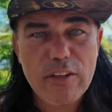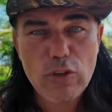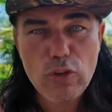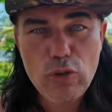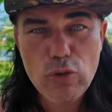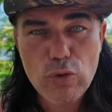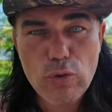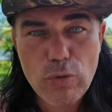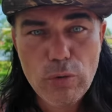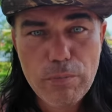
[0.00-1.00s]

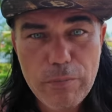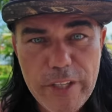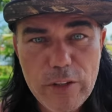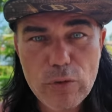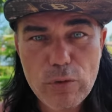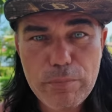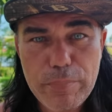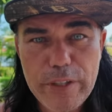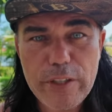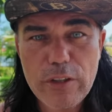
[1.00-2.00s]
You need to
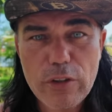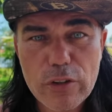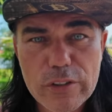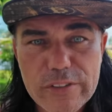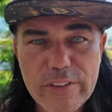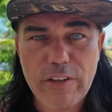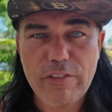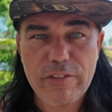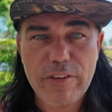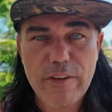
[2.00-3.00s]
be yourself.